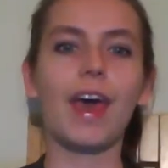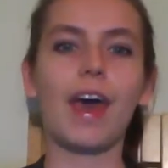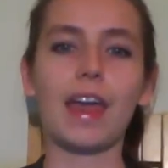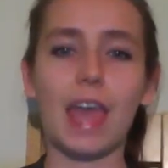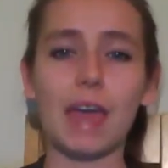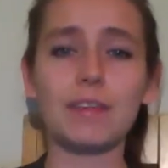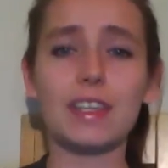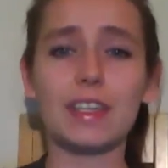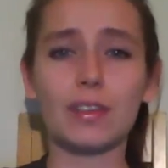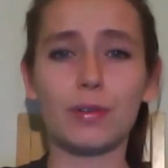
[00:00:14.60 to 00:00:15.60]
I came
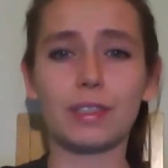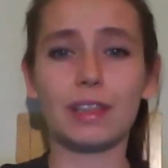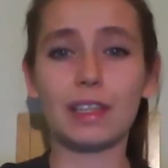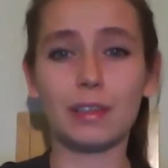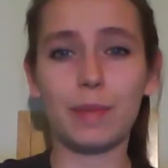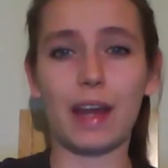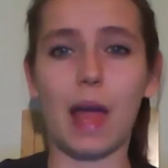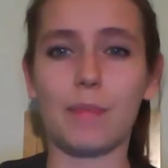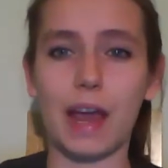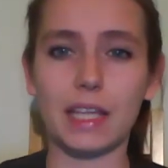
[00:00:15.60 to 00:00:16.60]
into this course a little bit
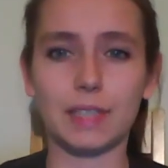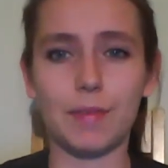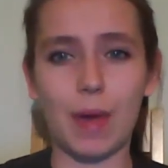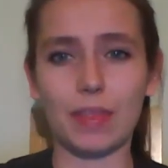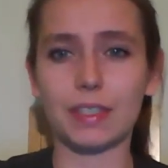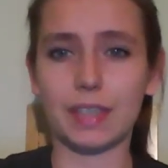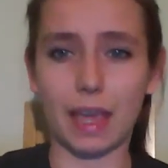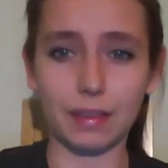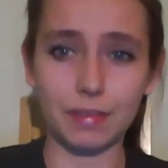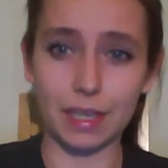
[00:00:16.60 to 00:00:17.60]
apprehensive about the
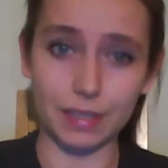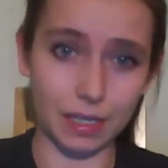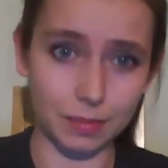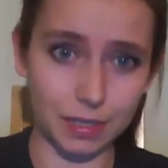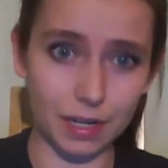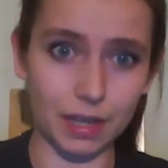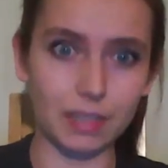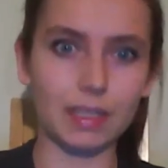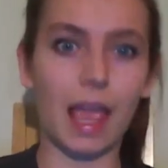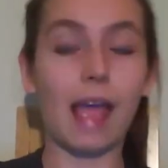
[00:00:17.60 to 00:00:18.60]
scale of the assessment
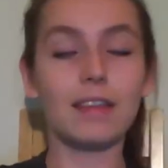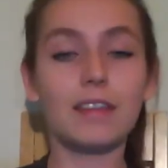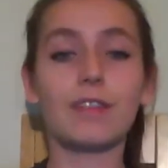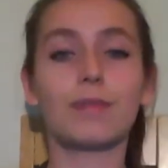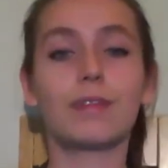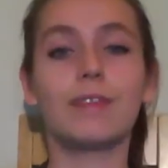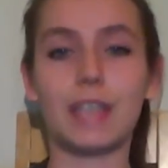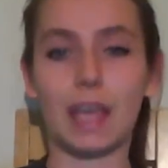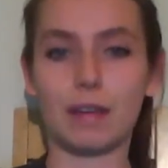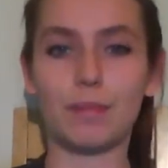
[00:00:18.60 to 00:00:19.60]
task and the thought of a
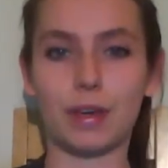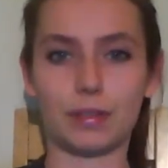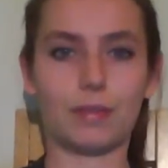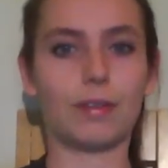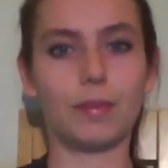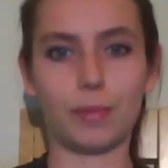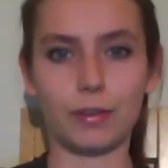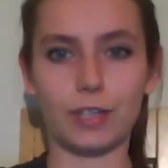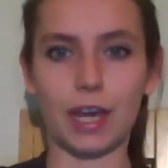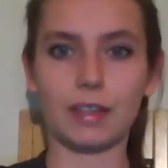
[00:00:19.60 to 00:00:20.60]
10-person group
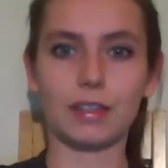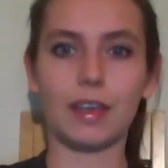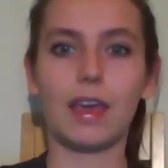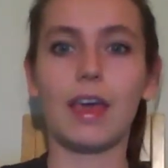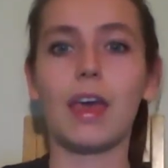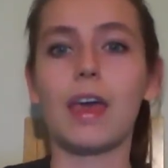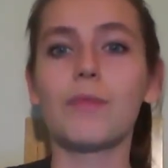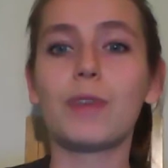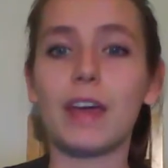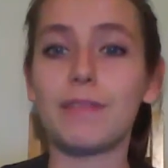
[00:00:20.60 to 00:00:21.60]
project.
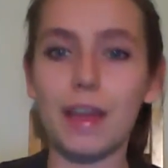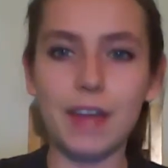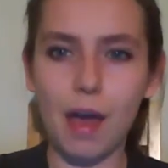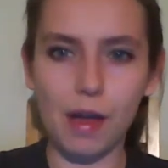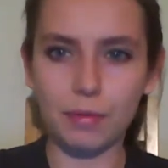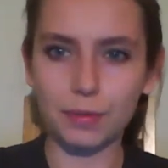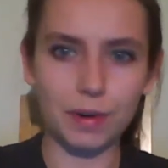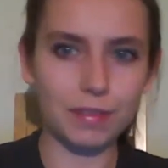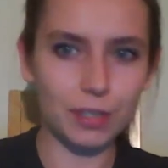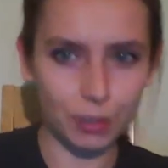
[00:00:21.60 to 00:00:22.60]
And when I found out I was
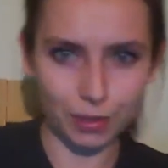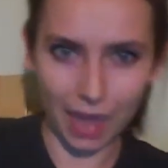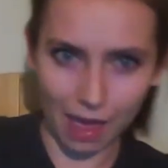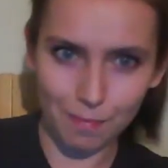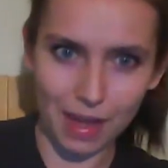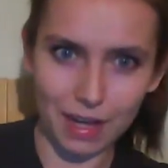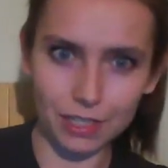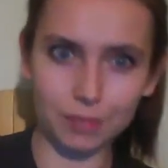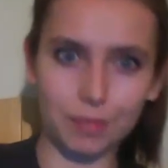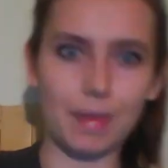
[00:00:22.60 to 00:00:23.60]
one of the 2 account
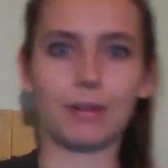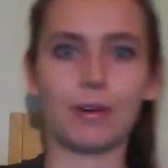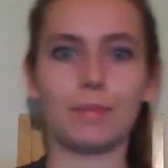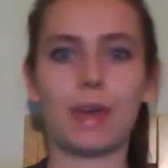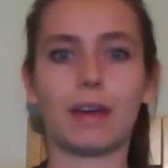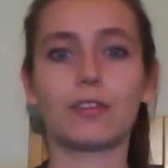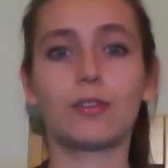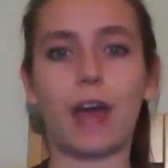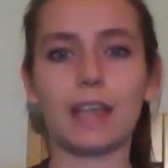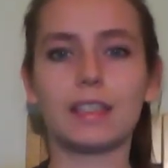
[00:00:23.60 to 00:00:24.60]
managers for my group, that
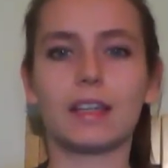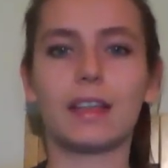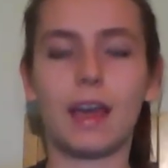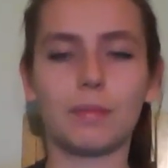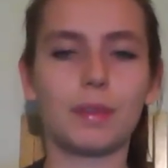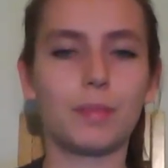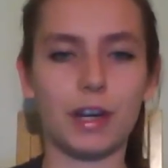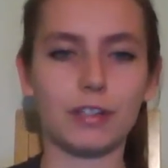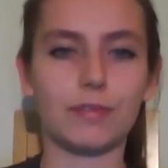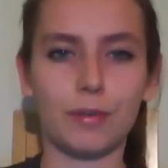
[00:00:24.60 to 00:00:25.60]
drastically upped the
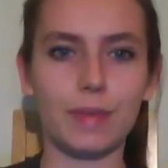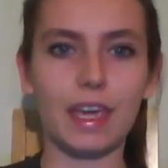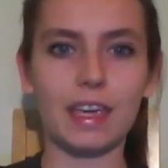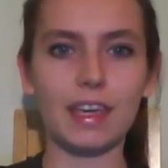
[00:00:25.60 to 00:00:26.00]
pressure for me.